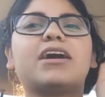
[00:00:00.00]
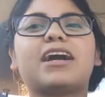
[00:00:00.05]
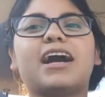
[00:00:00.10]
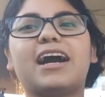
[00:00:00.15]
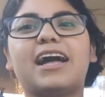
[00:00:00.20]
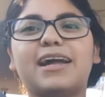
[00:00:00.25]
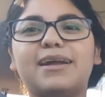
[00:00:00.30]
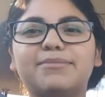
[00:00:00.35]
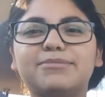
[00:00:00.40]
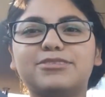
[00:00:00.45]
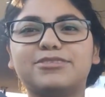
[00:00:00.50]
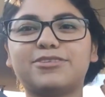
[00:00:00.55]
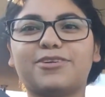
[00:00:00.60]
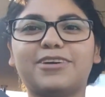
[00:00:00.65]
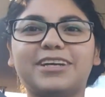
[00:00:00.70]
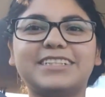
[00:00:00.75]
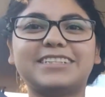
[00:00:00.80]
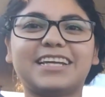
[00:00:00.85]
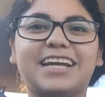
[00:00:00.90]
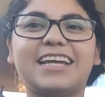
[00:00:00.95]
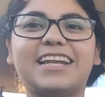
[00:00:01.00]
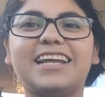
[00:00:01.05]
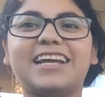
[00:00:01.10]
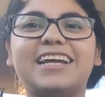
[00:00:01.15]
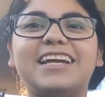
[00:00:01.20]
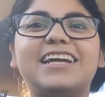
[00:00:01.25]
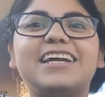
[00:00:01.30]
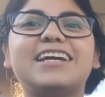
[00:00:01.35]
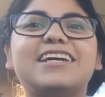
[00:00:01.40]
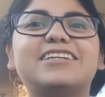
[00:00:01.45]
my god, I am so
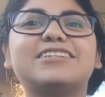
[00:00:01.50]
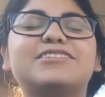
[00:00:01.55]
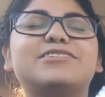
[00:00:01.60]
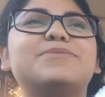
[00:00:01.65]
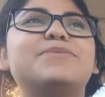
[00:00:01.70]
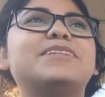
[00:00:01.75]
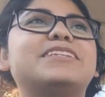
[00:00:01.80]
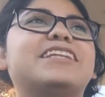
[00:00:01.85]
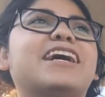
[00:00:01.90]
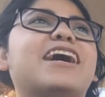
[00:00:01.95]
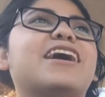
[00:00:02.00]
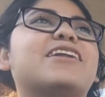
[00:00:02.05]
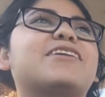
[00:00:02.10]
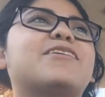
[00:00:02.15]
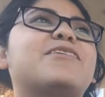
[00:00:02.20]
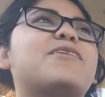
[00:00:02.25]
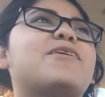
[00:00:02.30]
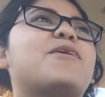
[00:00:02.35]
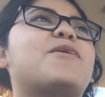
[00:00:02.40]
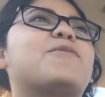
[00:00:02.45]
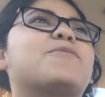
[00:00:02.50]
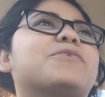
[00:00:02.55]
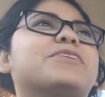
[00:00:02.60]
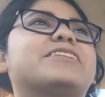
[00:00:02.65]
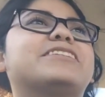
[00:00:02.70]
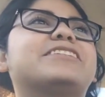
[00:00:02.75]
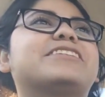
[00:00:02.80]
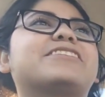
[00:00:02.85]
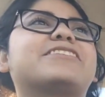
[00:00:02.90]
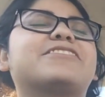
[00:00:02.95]
excited to be done
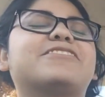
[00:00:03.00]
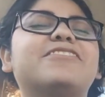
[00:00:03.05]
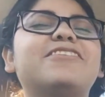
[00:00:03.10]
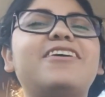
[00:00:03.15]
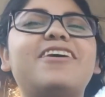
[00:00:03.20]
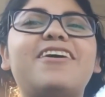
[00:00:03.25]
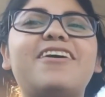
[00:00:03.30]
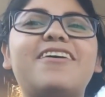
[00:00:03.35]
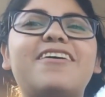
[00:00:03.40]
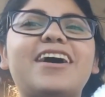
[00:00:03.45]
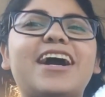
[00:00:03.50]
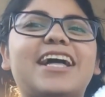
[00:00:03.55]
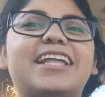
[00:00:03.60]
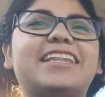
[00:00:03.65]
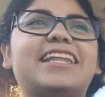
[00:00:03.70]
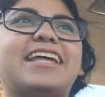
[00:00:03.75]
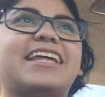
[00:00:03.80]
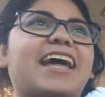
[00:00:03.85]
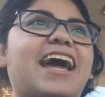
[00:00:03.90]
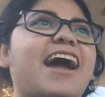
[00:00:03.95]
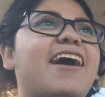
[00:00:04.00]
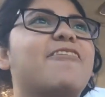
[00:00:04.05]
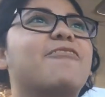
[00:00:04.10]
with school, and then I